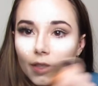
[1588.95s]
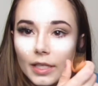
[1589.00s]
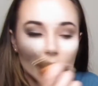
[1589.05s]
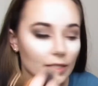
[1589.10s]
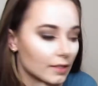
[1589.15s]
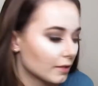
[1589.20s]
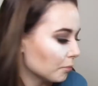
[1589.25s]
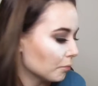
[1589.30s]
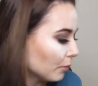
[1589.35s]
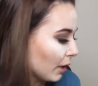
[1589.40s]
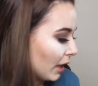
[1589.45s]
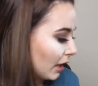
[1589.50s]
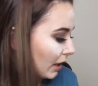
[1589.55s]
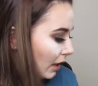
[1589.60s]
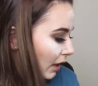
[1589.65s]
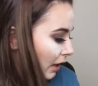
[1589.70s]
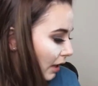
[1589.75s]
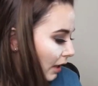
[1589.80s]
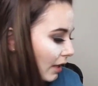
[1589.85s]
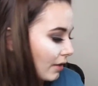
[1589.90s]
this
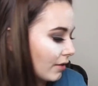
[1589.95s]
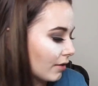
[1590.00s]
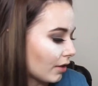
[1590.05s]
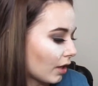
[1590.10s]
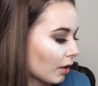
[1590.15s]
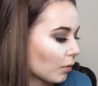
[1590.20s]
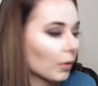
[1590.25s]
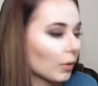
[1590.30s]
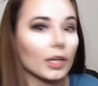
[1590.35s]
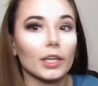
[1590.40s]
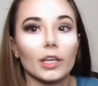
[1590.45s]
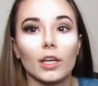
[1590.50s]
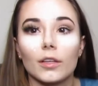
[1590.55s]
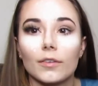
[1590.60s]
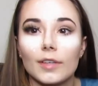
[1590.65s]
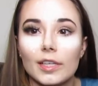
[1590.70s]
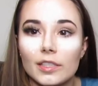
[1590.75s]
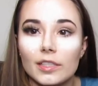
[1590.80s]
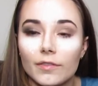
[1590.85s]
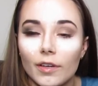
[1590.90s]
baking and start working on the
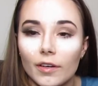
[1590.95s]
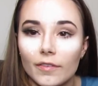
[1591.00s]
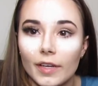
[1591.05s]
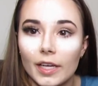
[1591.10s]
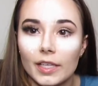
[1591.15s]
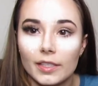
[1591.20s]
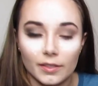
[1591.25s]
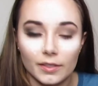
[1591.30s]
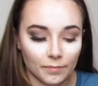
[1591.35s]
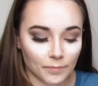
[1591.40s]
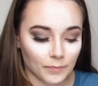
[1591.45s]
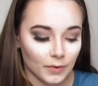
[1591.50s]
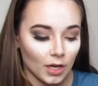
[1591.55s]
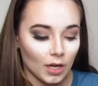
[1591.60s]
rest of our face.